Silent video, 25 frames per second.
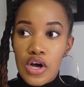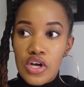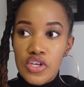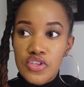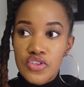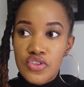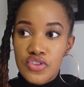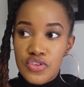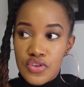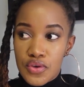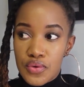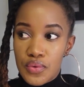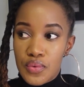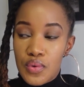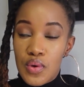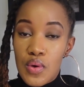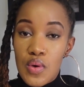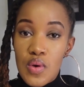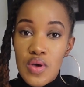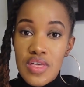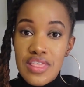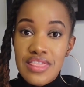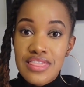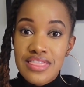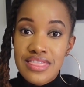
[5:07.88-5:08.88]
So
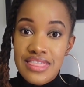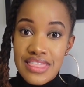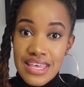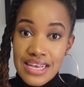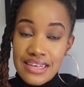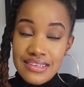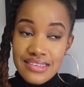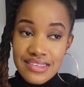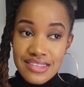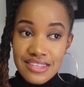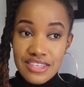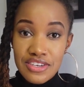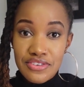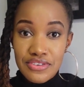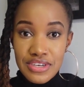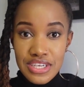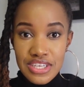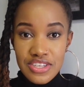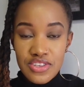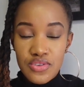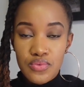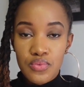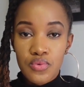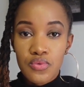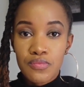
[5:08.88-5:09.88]
this
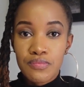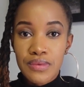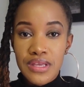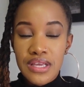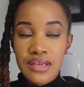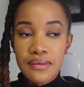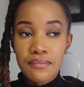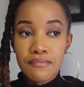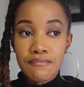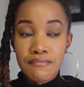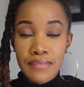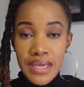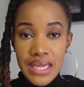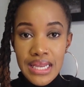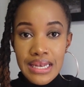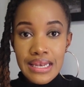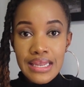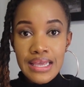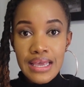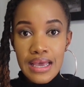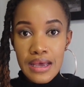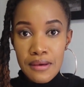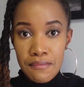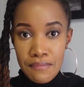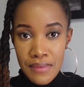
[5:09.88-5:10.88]
series will be
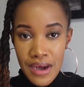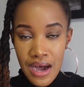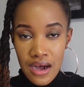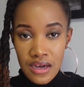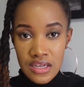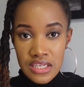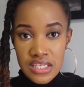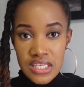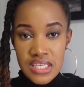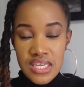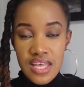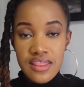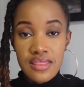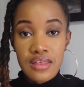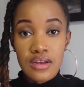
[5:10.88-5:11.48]
mainly about